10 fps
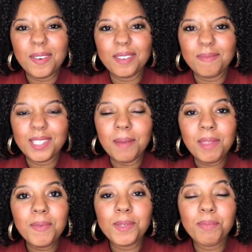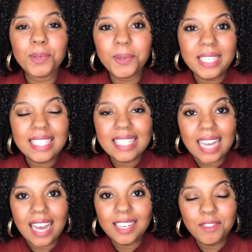something was brewing
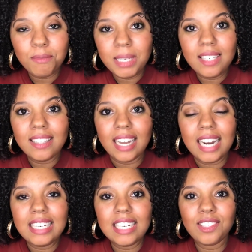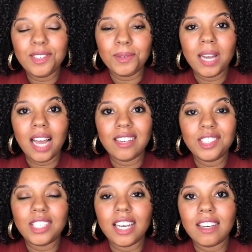inside of me that I needed to kind of
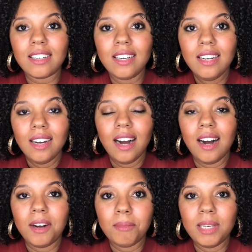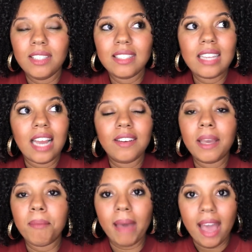share and just kind of
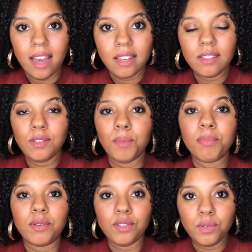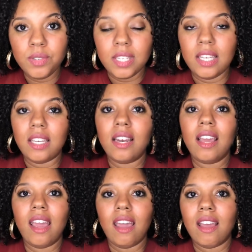get back to producing
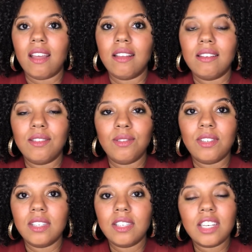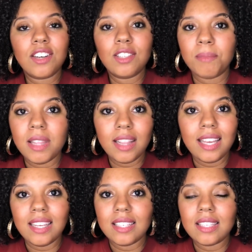and to just share some of the
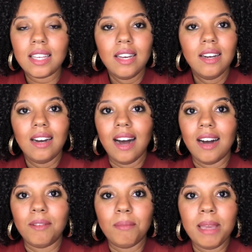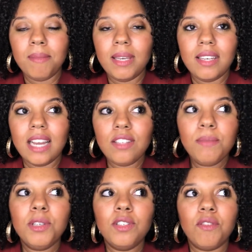things. Maybe not so
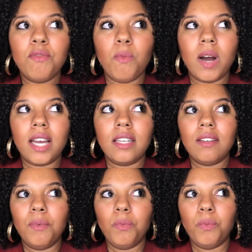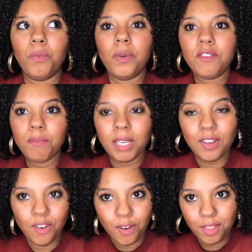much of what we've been
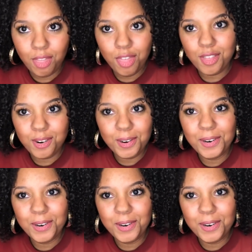going through